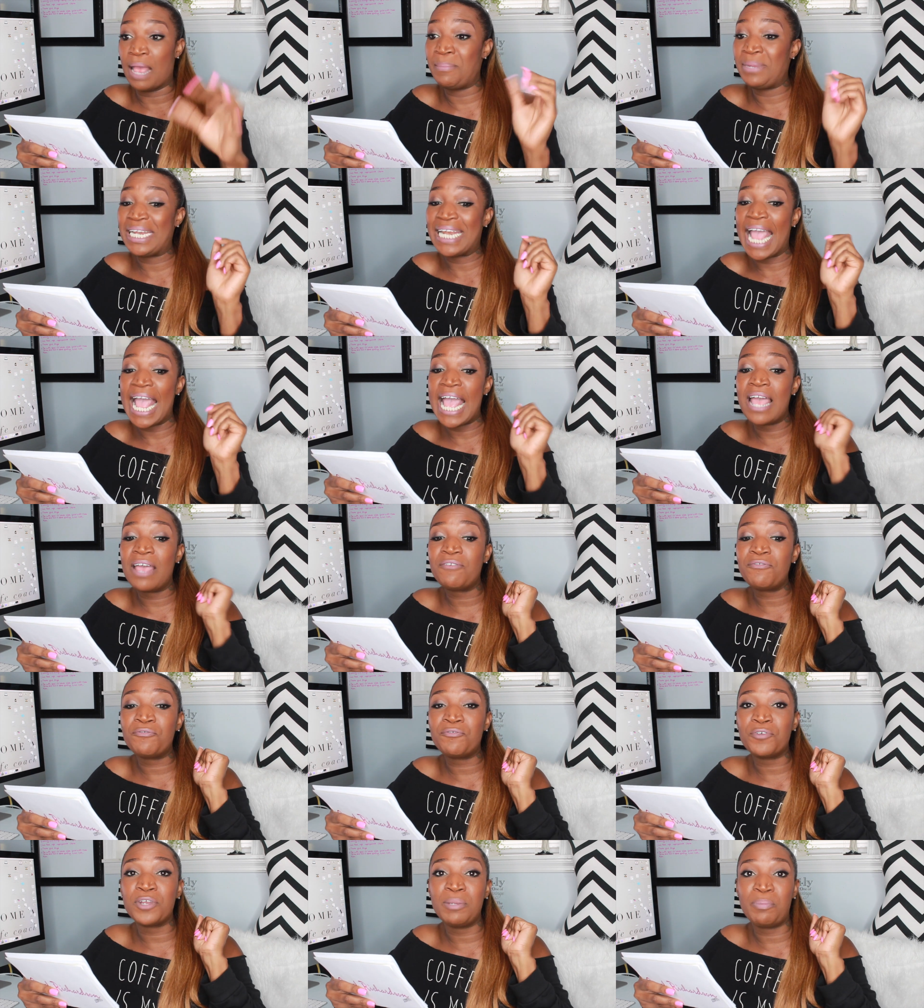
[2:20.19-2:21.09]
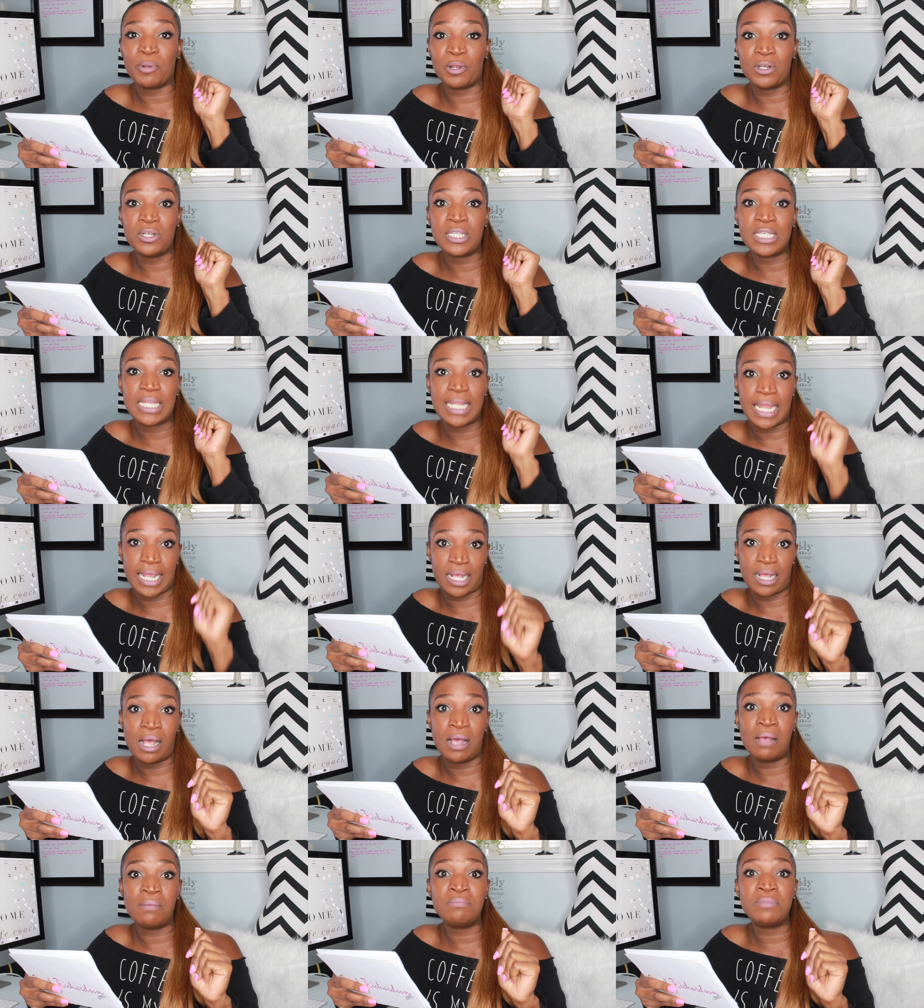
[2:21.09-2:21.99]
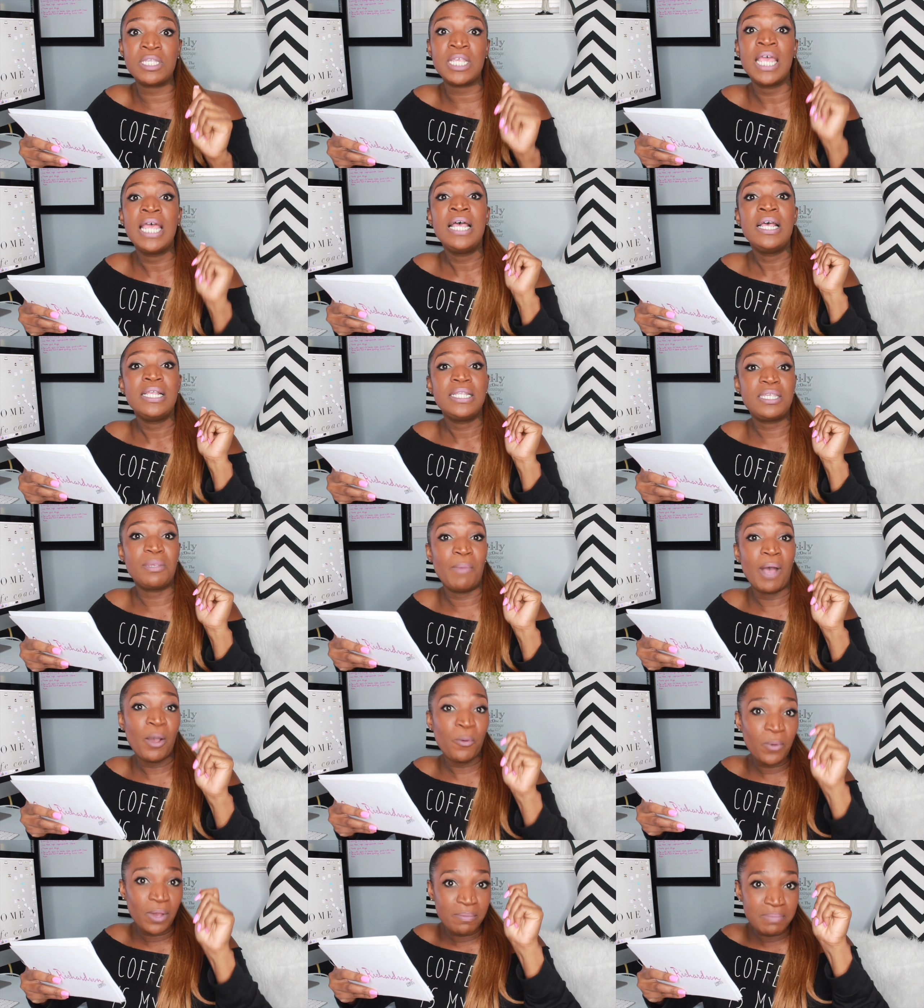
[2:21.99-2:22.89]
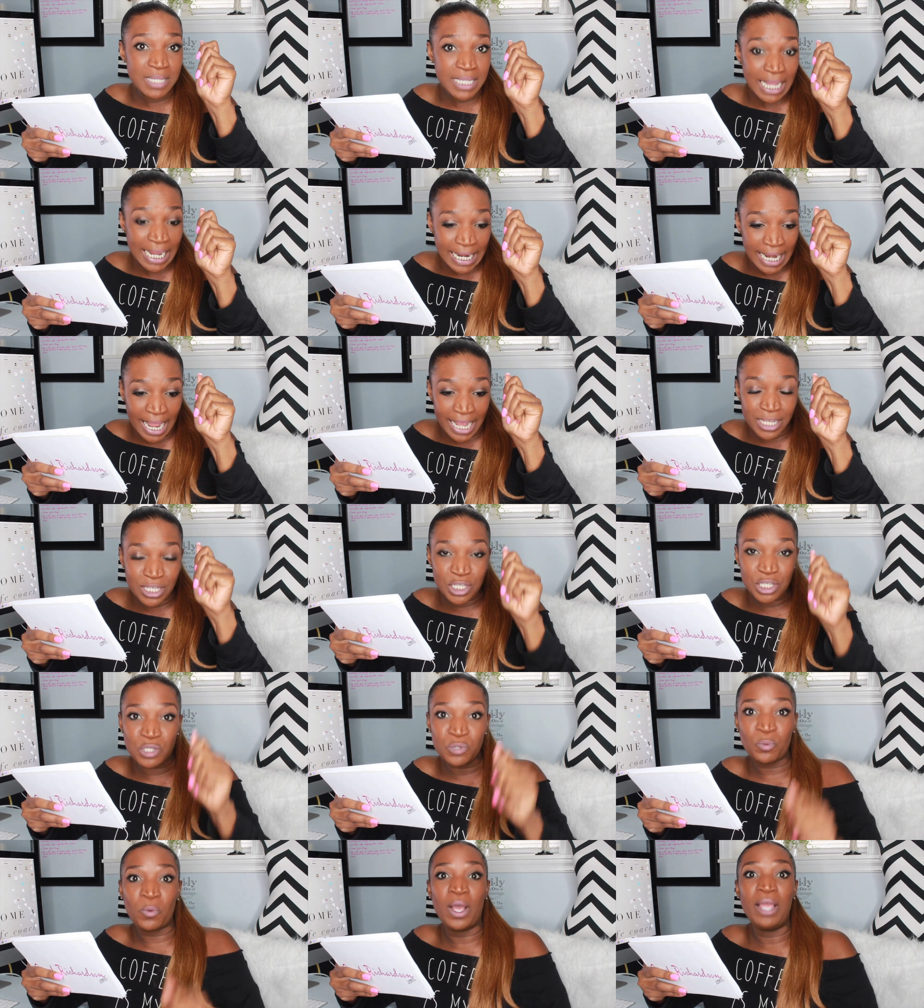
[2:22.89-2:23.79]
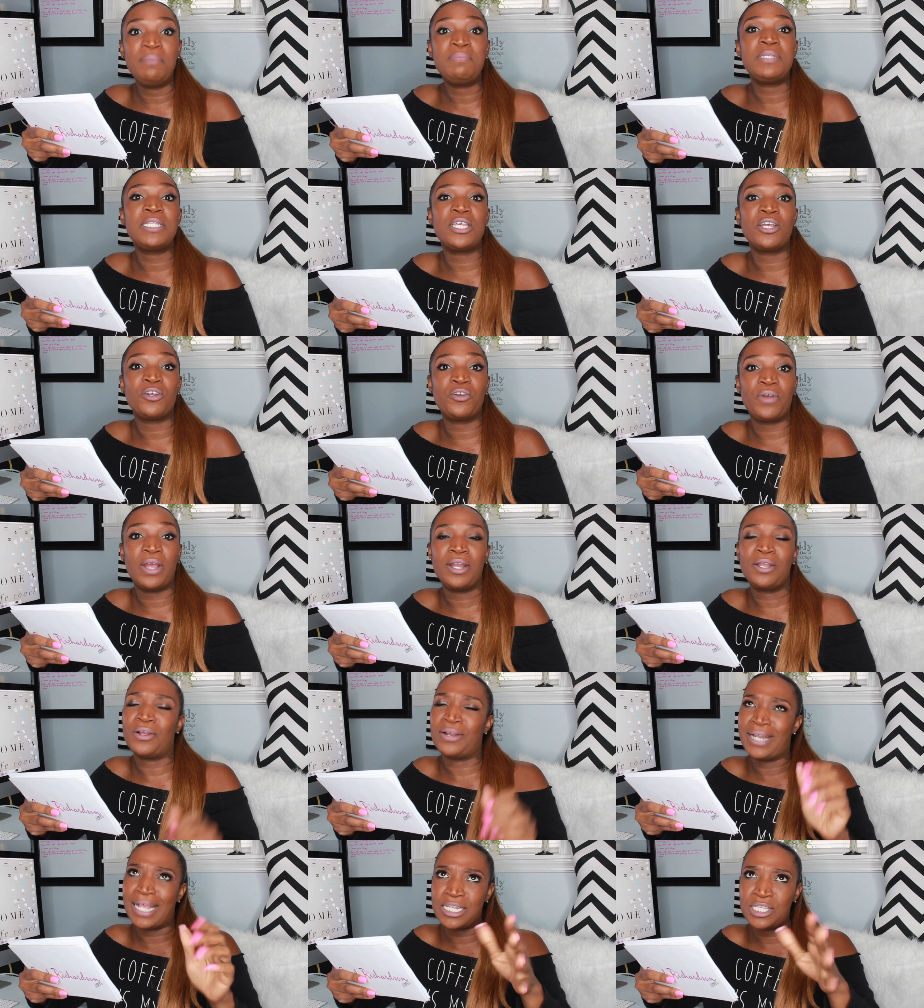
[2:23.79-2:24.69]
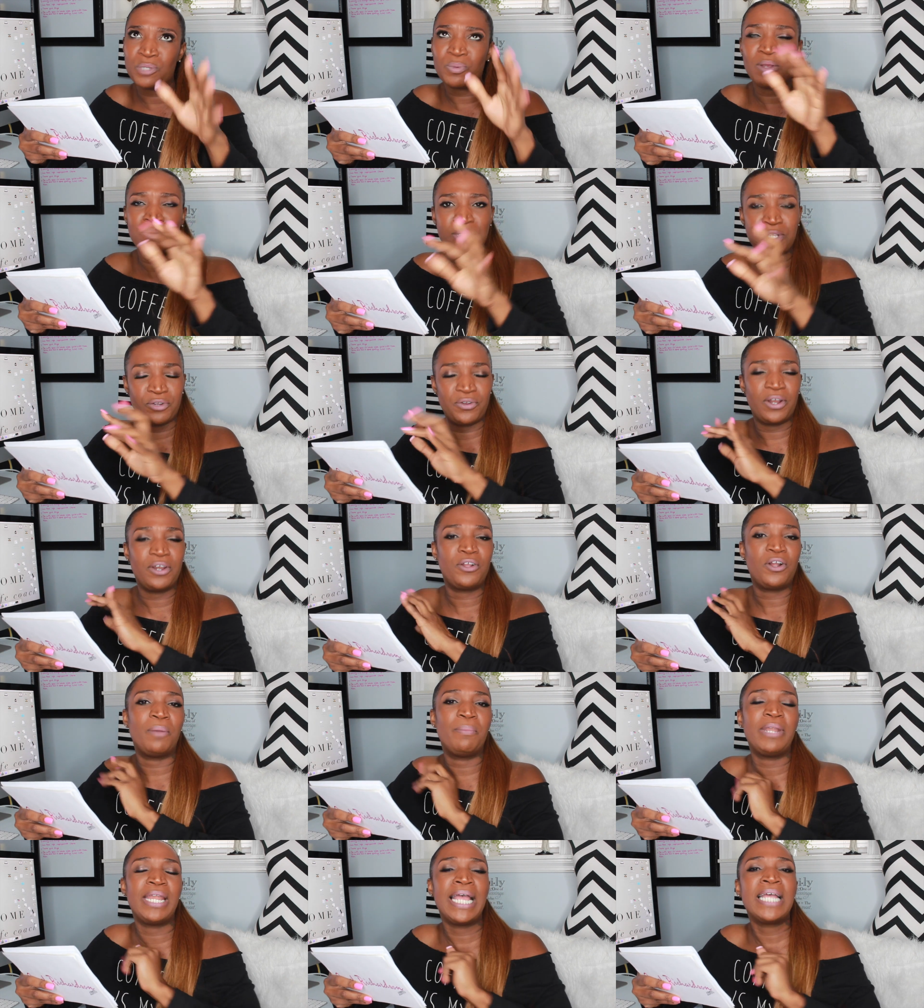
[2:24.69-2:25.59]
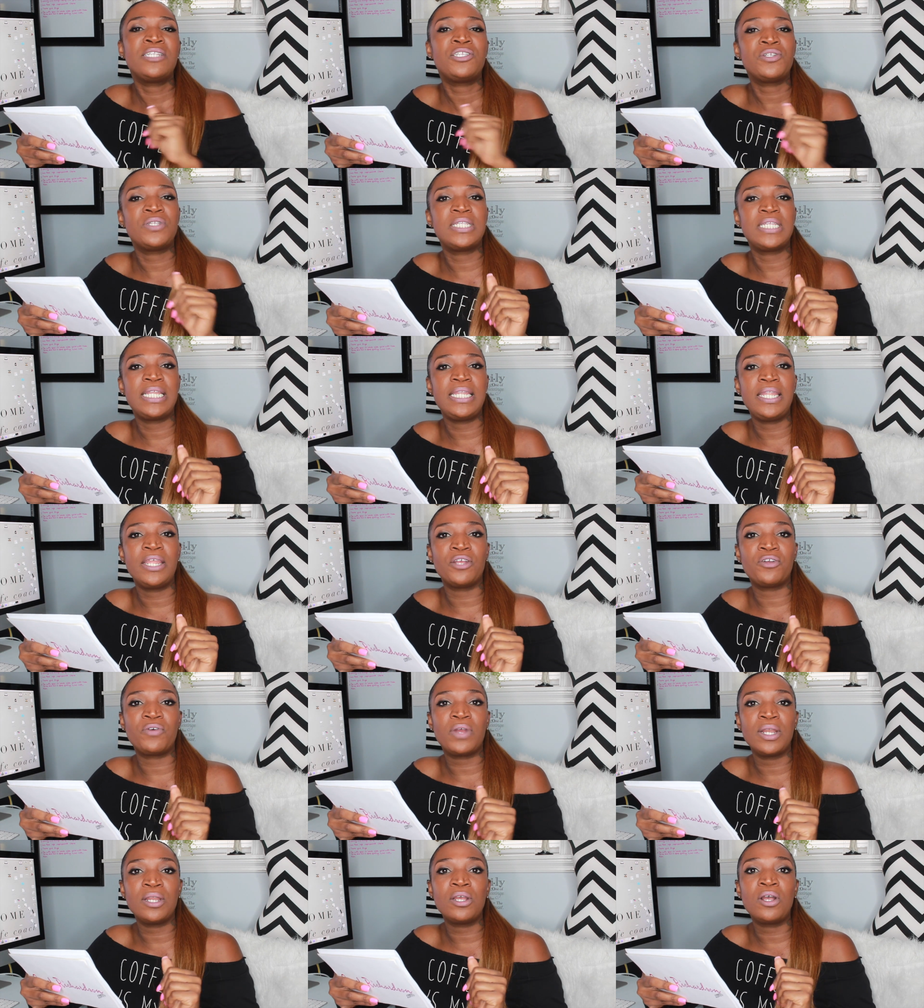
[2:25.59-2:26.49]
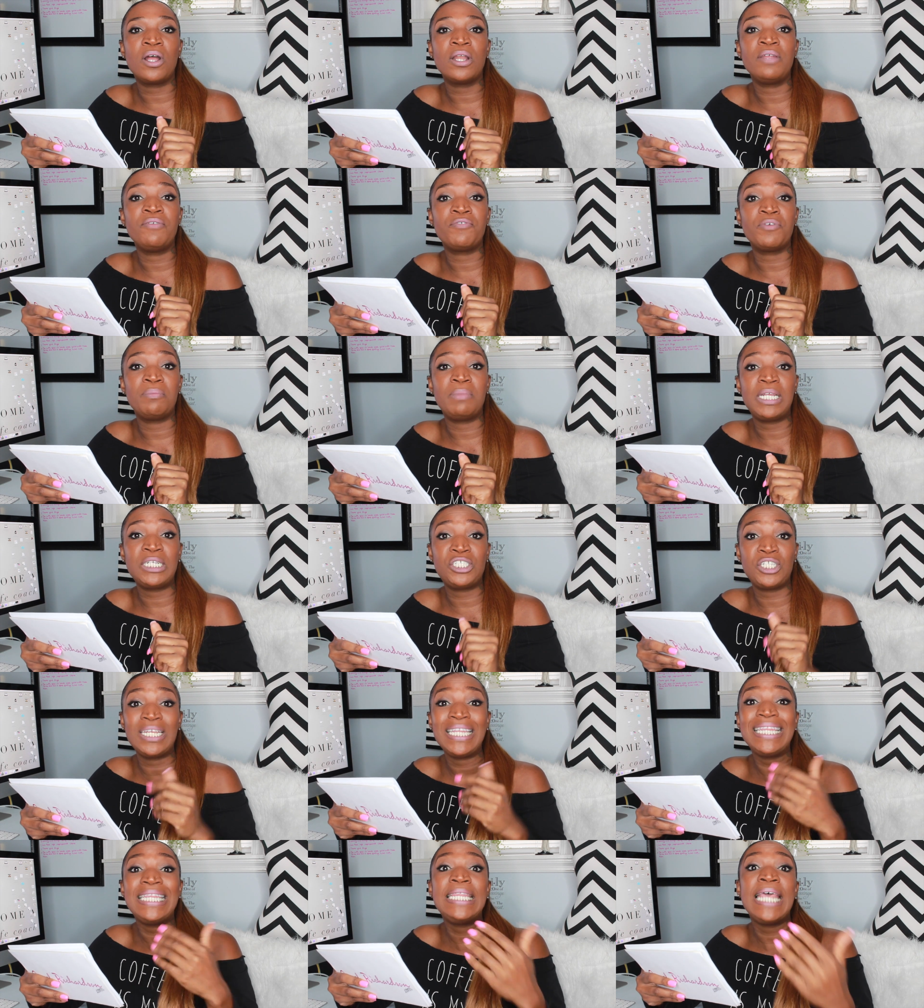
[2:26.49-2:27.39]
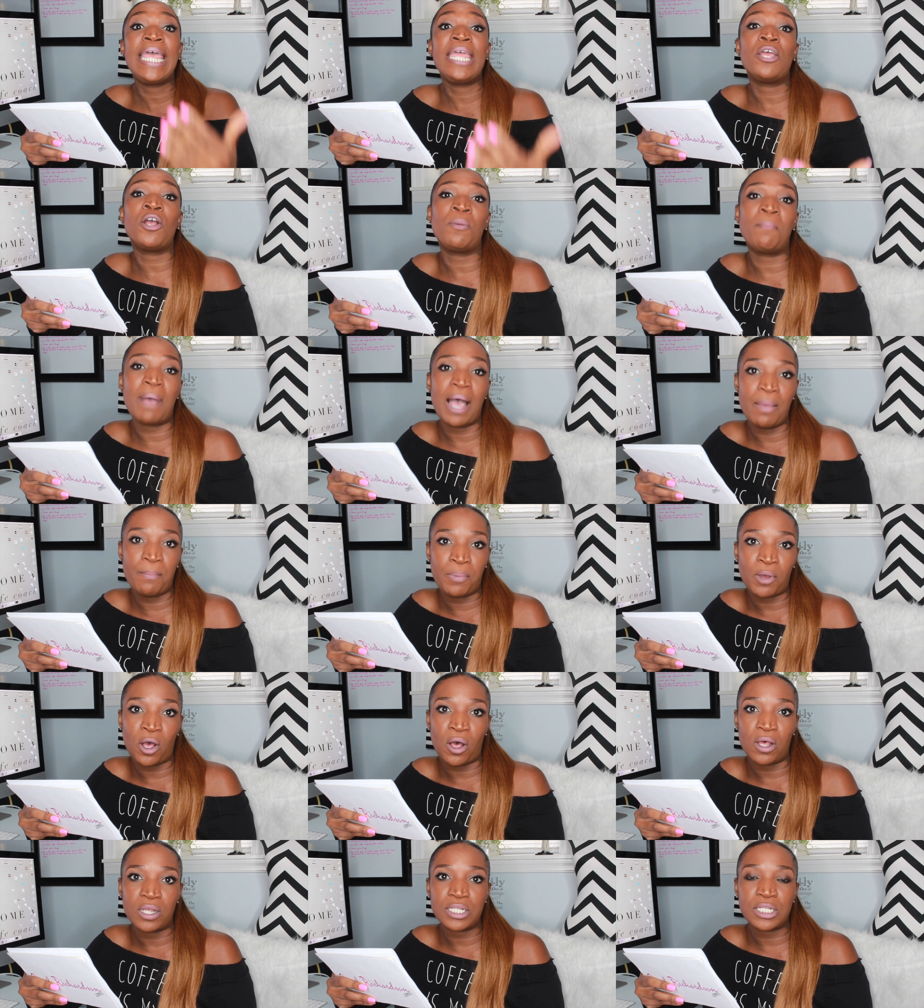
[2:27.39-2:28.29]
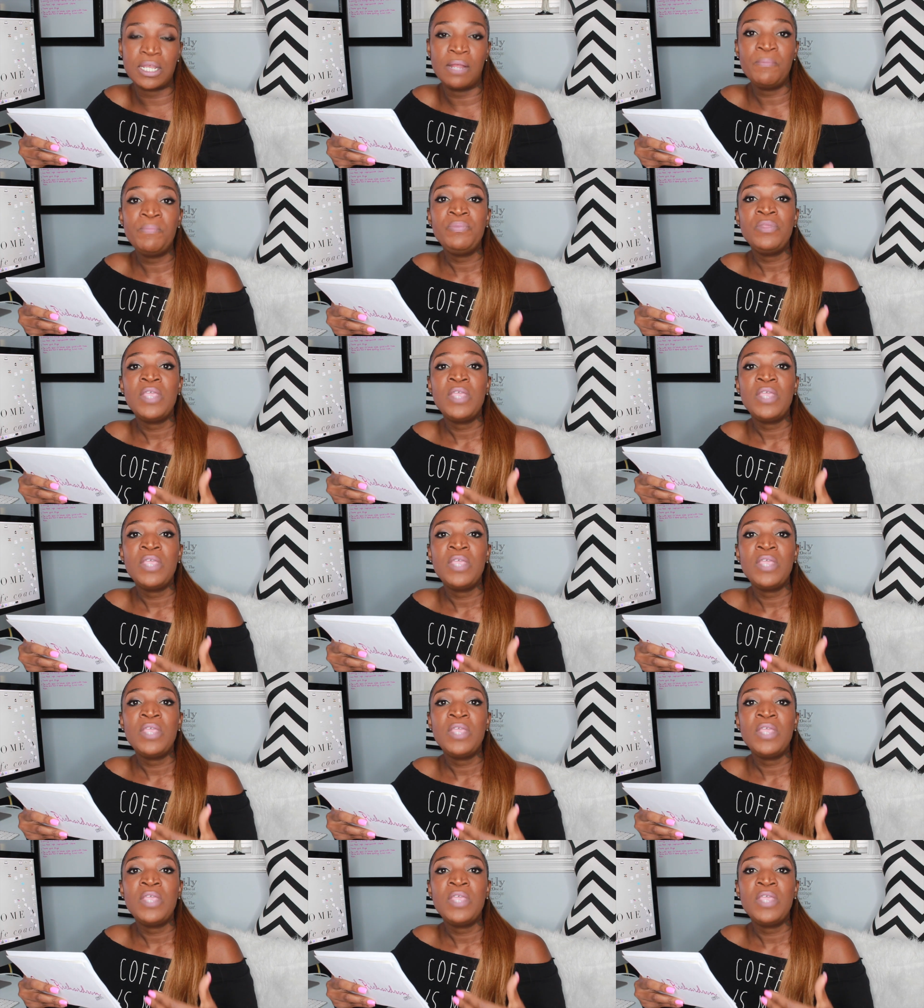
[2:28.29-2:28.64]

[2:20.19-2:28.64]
I mean, every person that comes to my website and swipes their credit card, not swipes their credit card, but enters in their credit card information, they are my boss.